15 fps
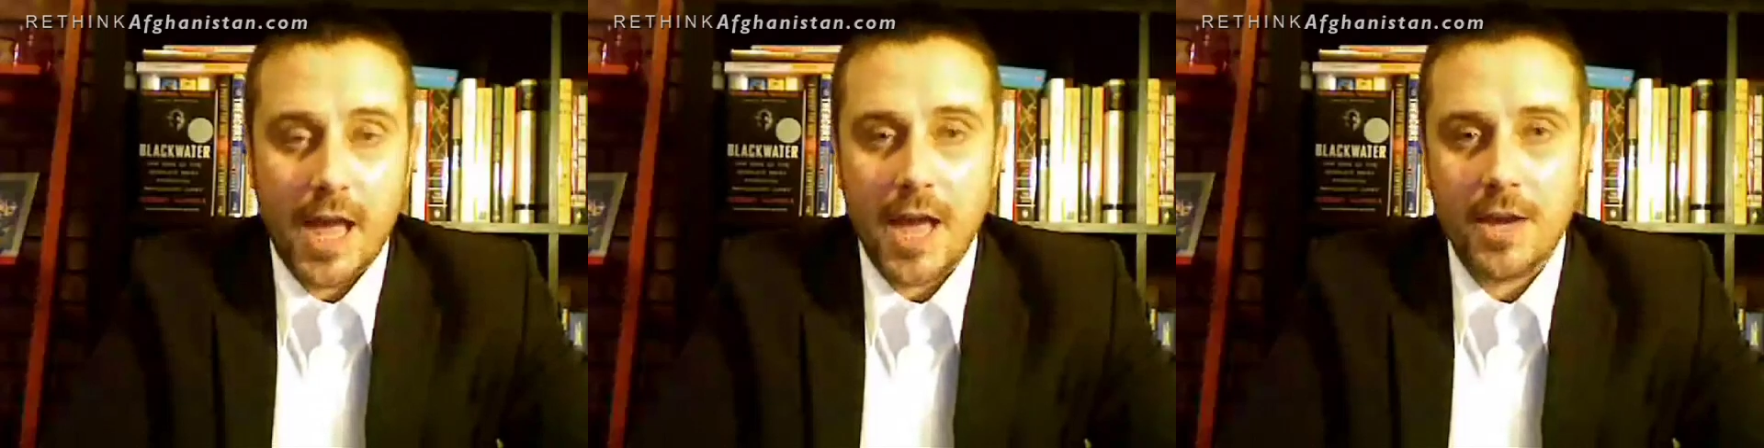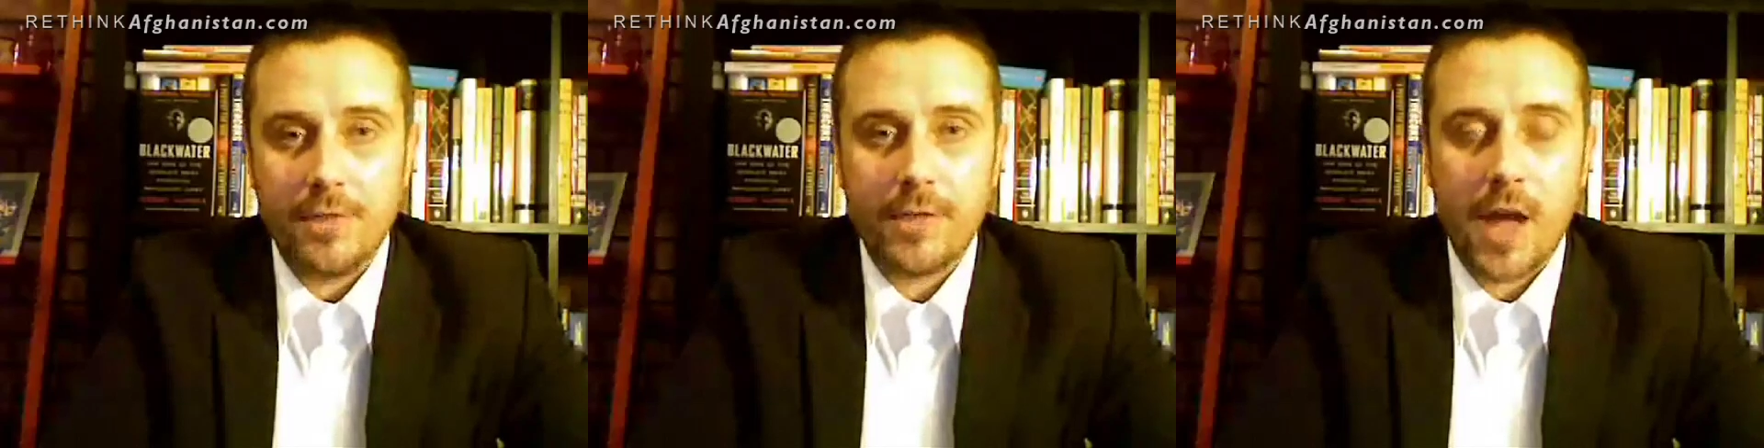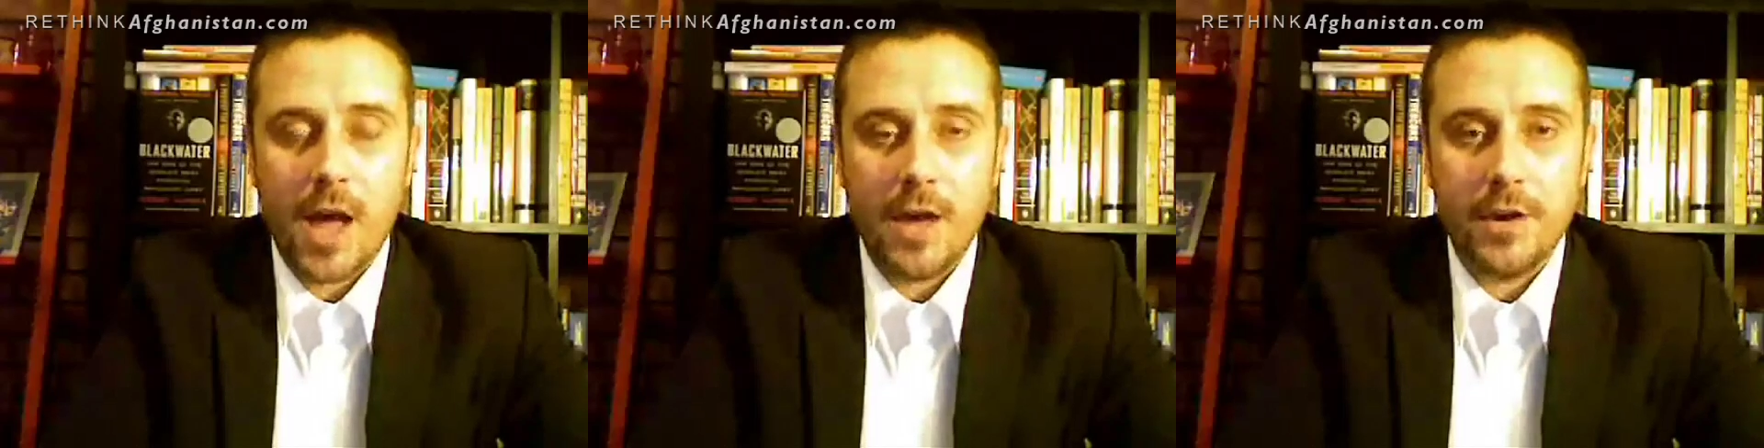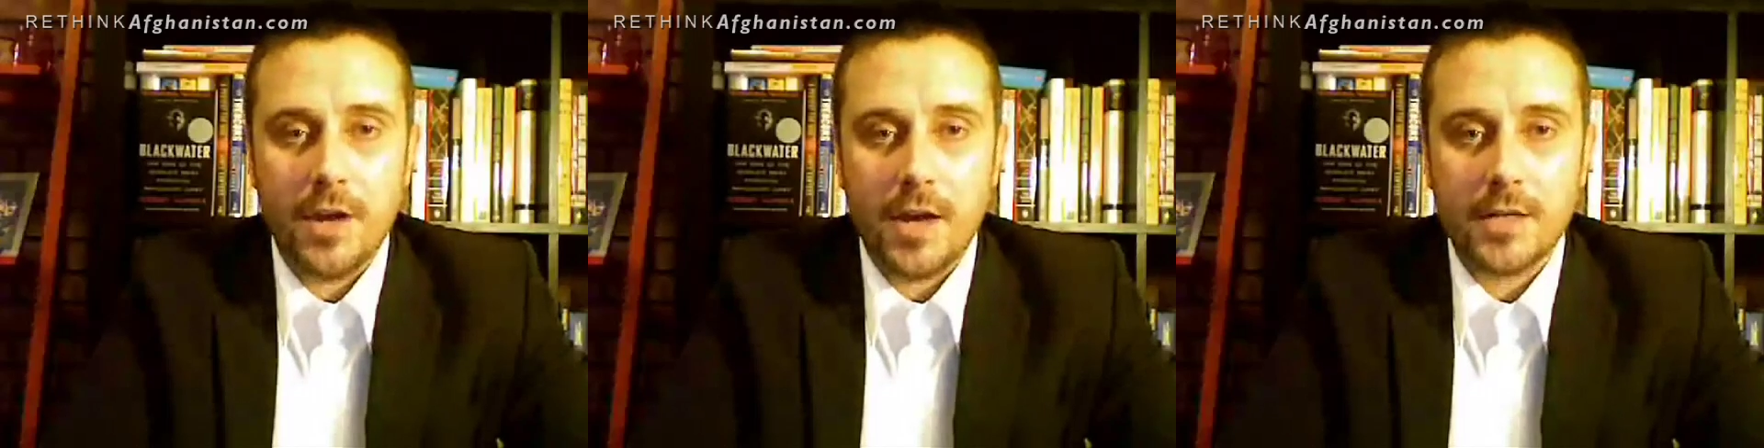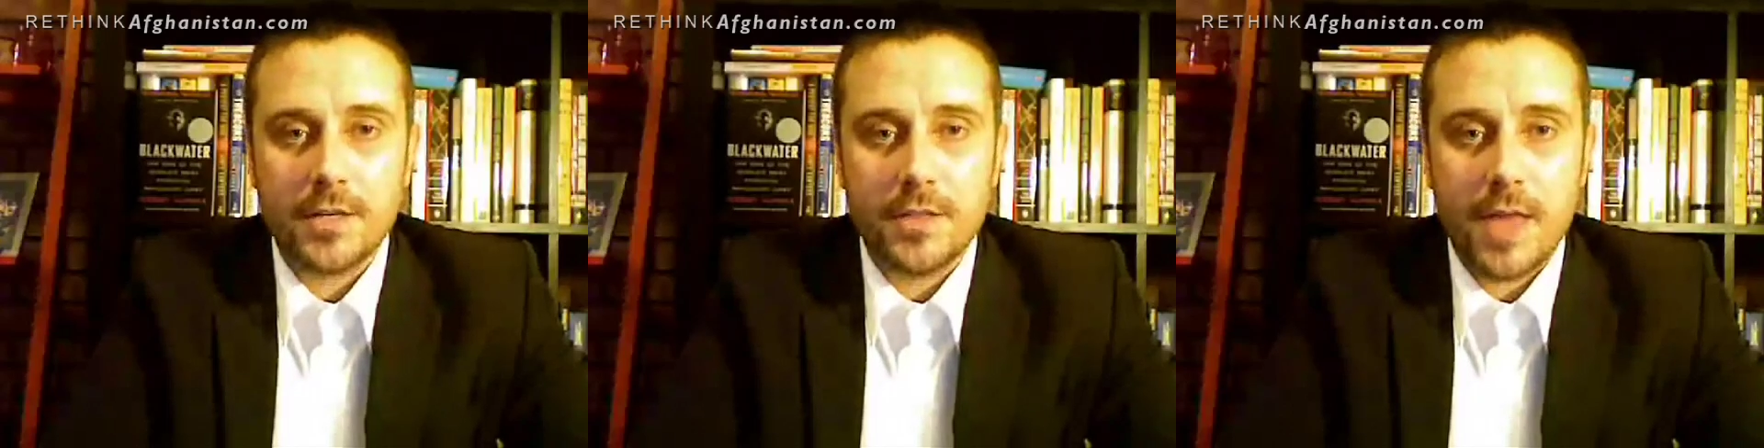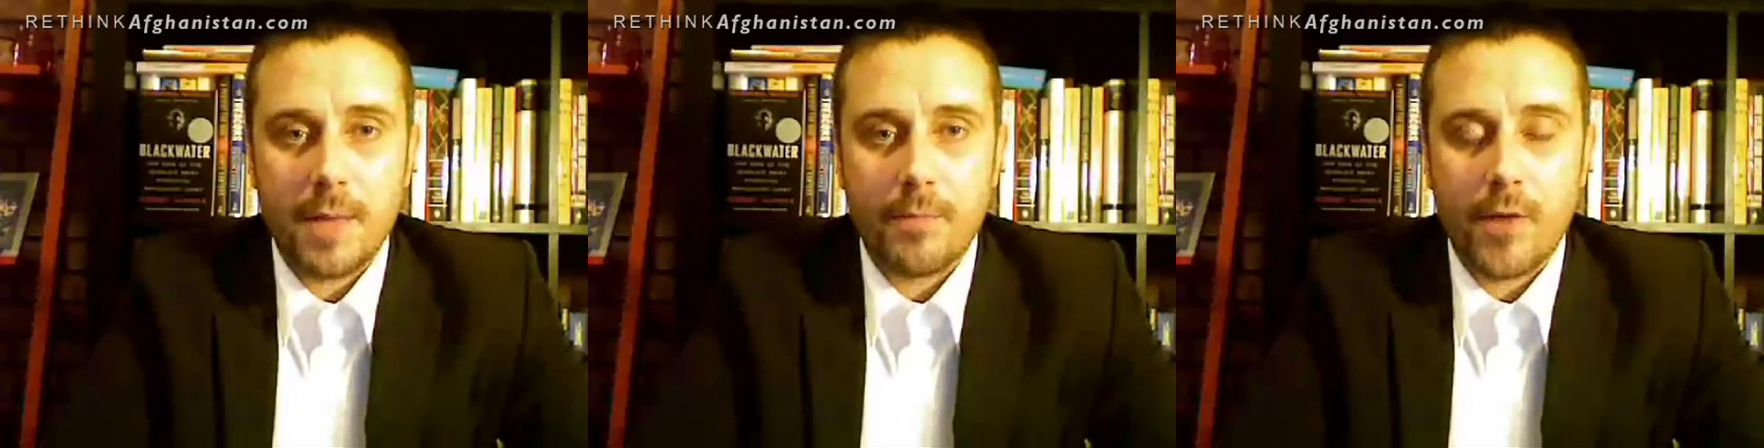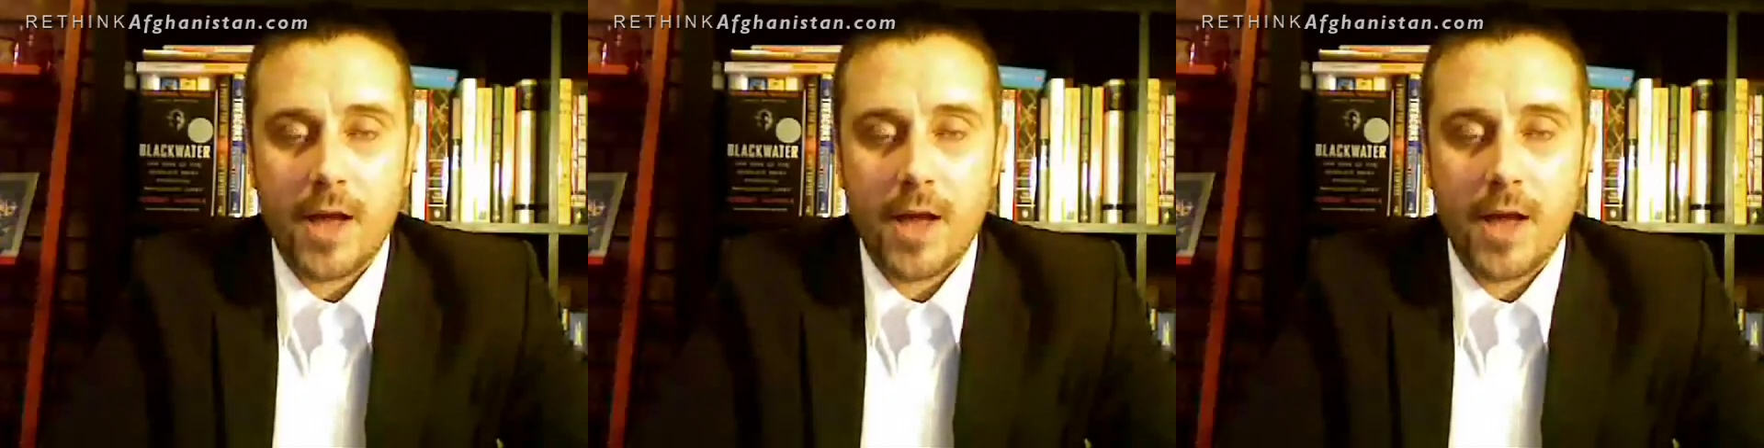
kind of conduct that